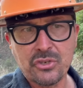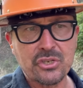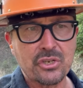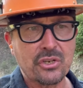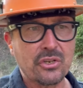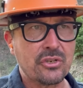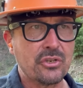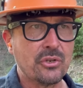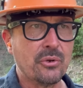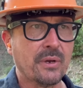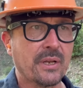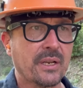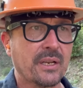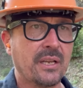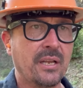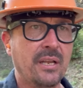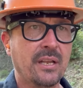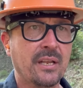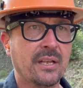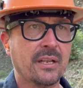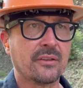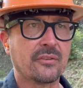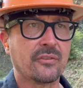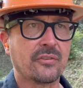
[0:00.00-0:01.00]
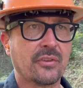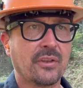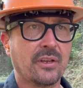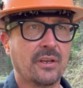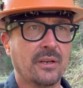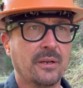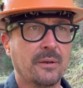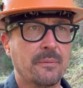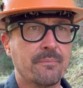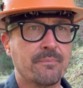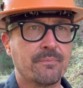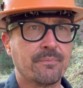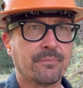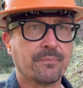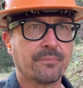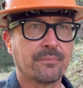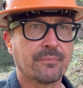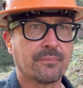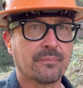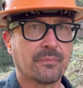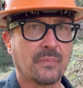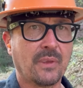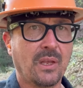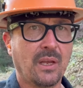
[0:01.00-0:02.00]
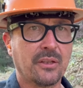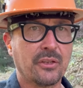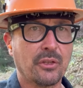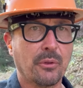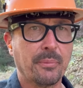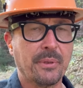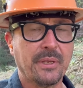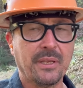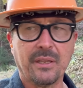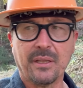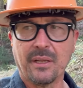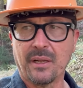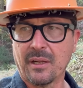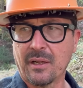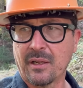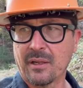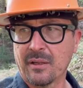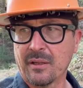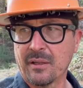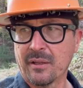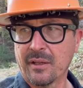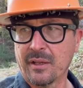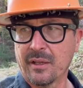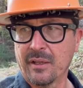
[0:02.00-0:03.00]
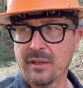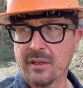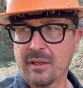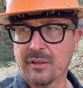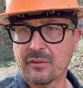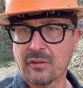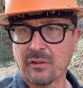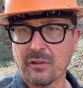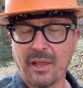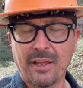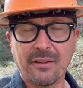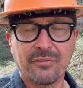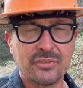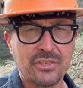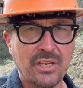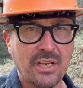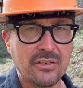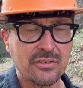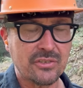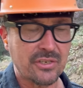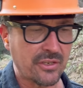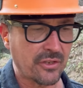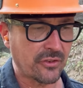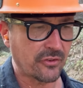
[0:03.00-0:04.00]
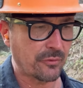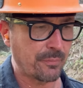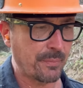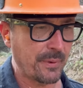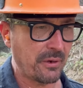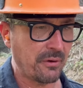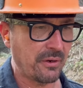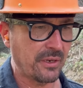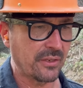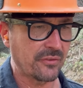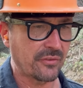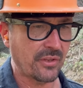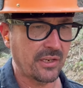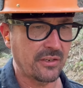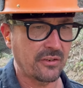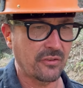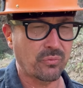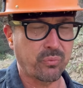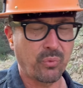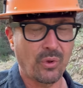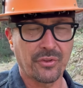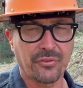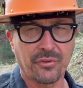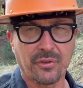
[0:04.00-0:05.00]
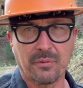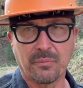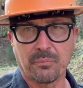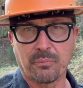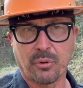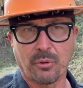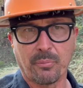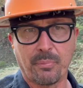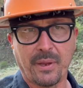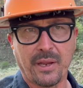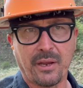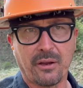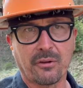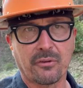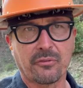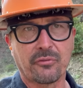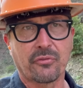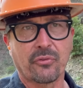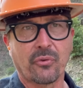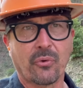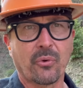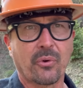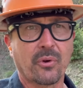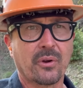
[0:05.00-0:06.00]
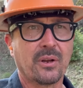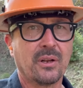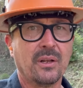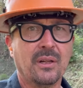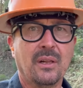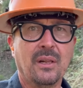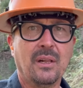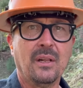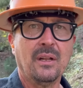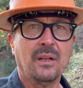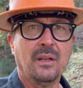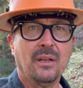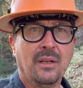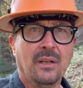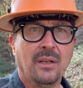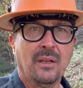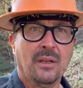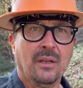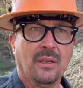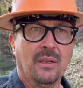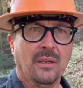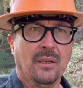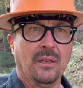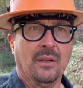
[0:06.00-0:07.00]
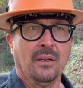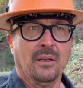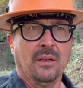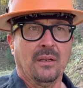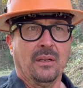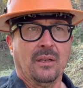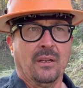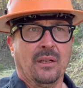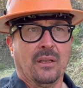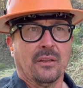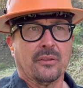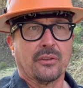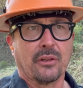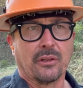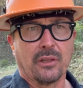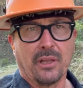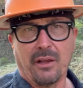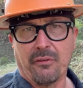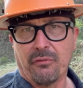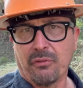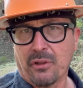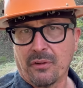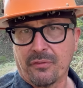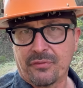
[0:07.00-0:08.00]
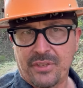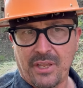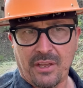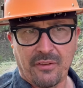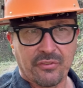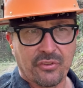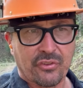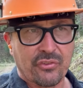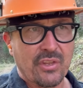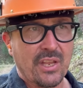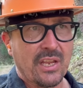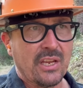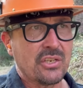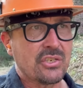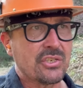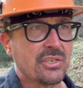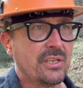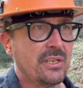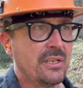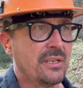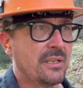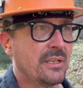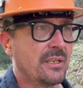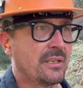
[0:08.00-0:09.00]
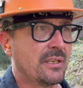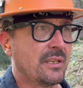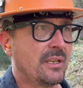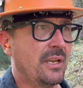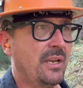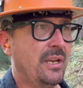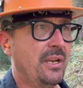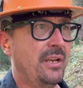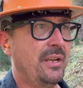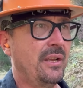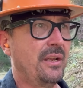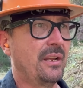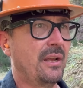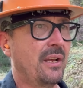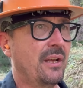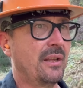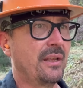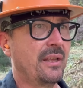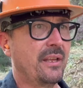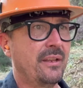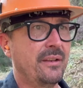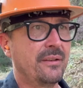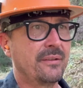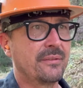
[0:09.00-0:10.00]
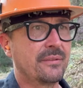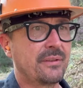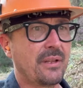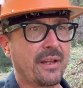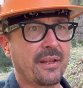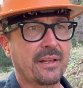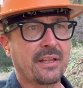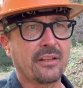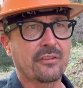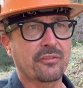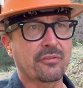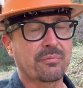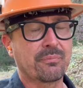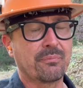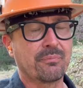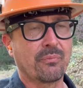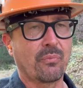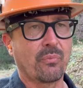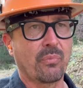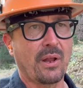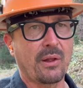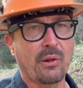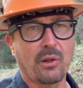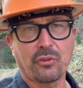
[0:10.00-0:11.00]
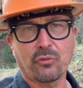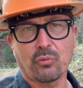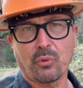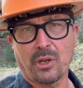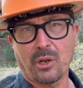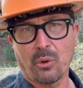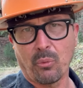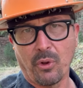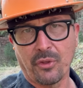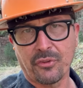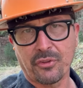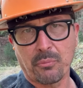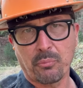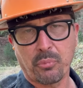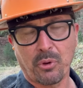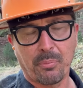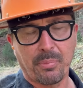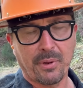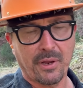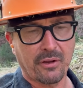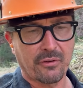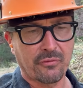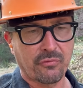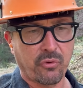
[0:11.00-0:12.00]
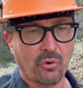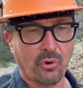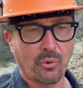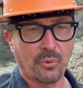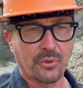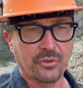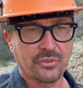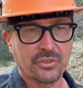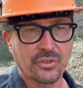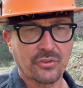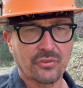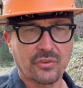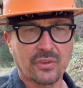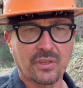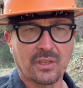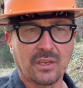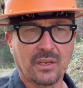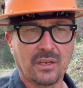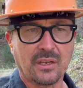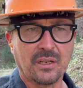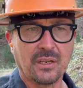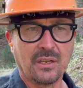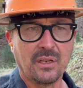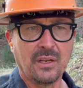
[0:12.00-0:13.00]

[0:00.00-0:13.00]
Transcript: you to do it. It's, um, you'll be, uh, it's a life-changing experience. I just wasn't prepared for the level of devastation and and I guess I guess what I wasn't prepared for was just the